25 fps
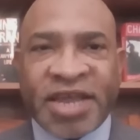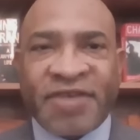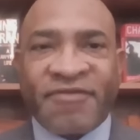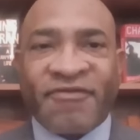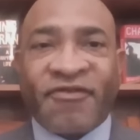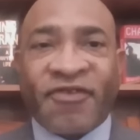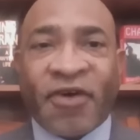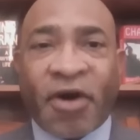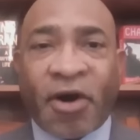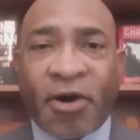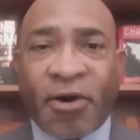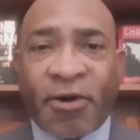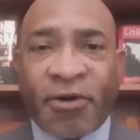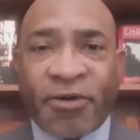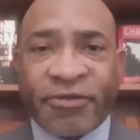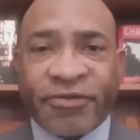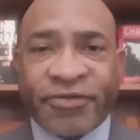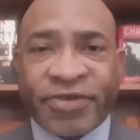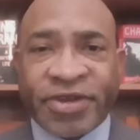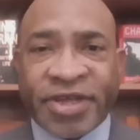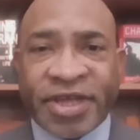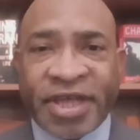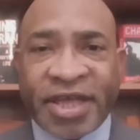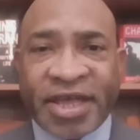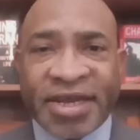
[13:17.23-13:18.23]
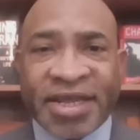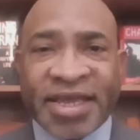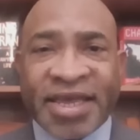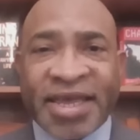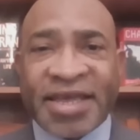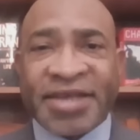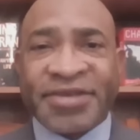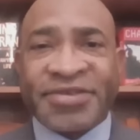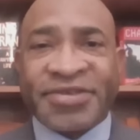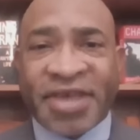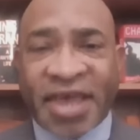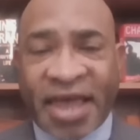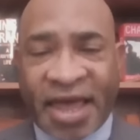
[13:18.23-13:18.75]
involved in
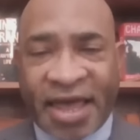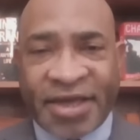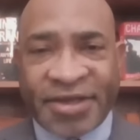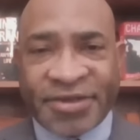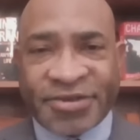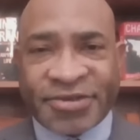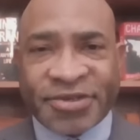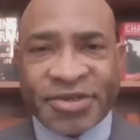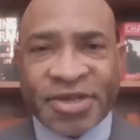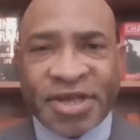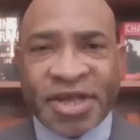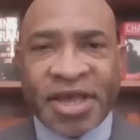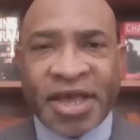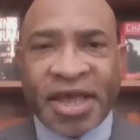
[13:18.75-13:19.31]
his case